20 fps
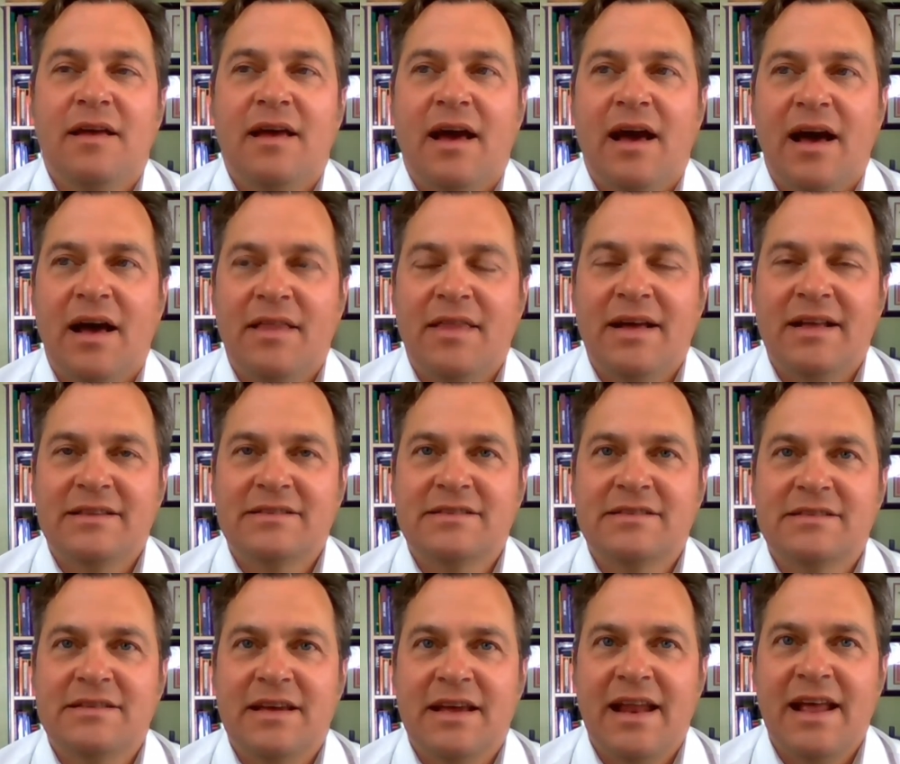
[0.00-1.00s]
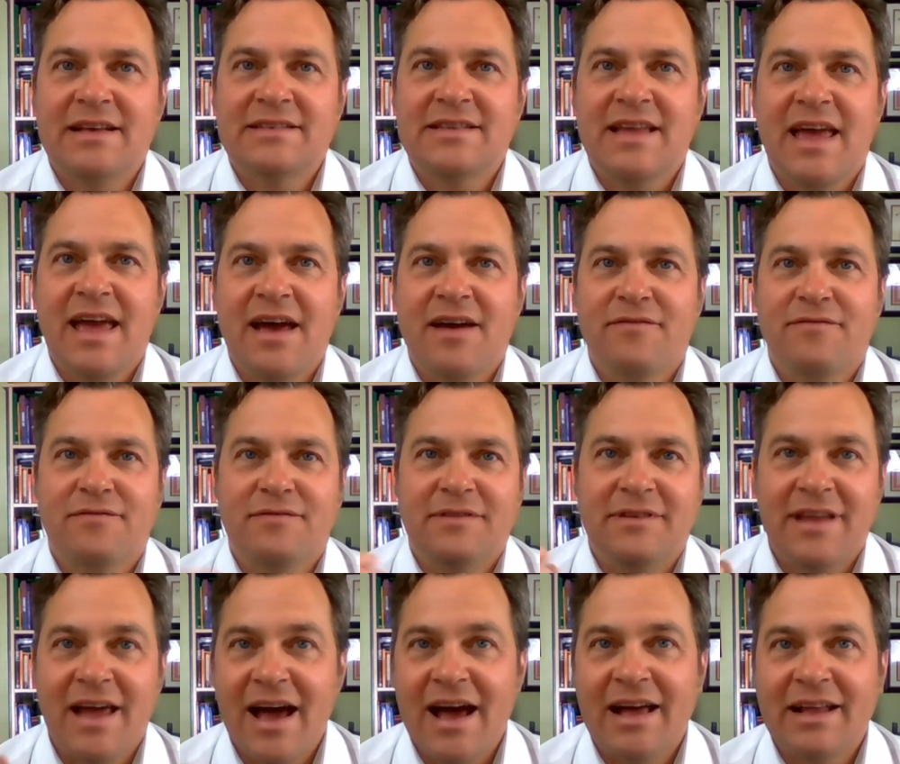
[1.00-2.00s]
It has to have
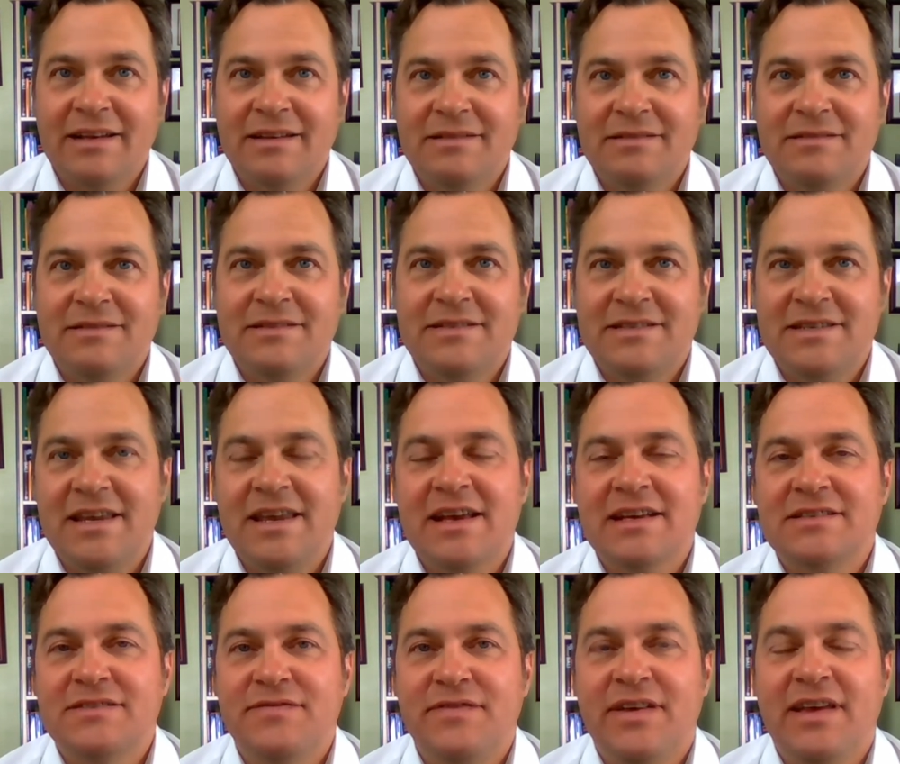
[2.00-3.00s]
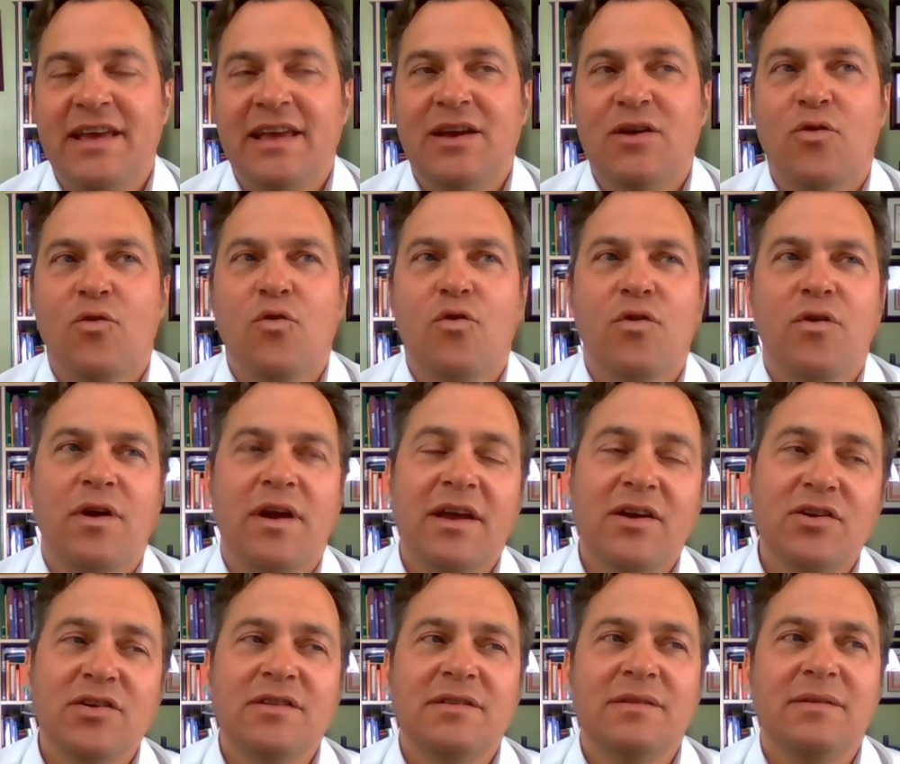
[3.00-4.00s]
.csv, or it
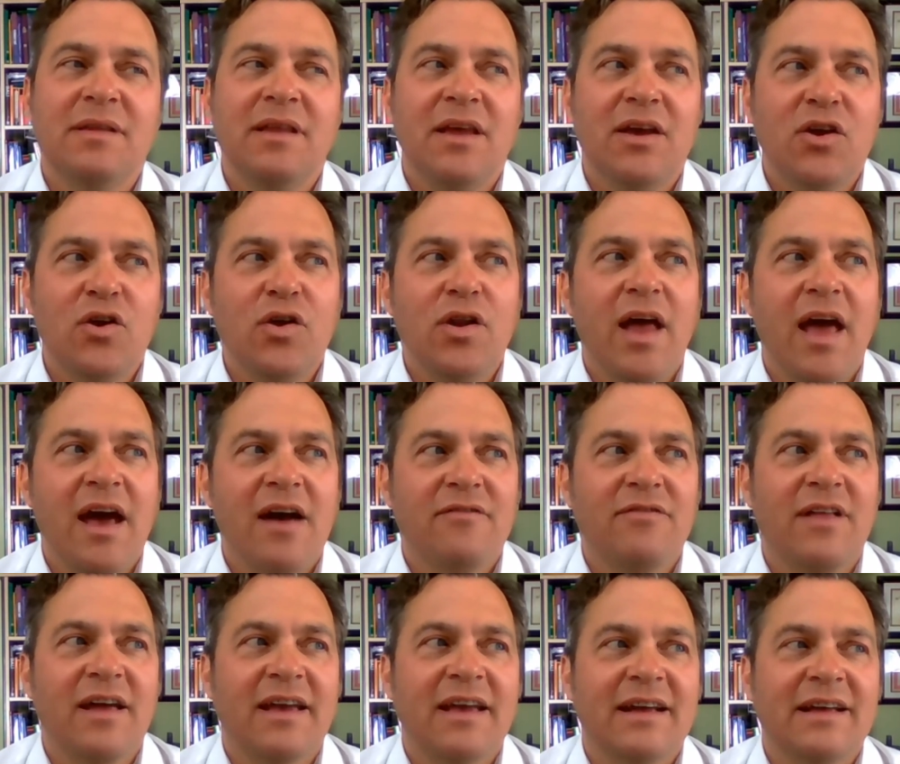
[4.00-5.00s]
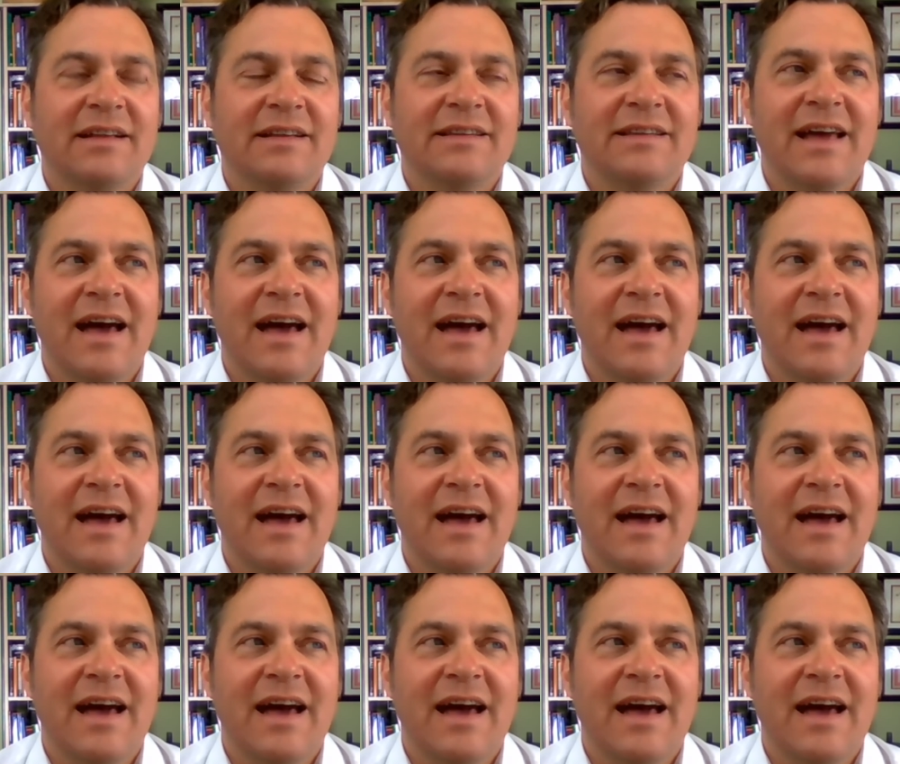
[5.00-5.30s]
could have like a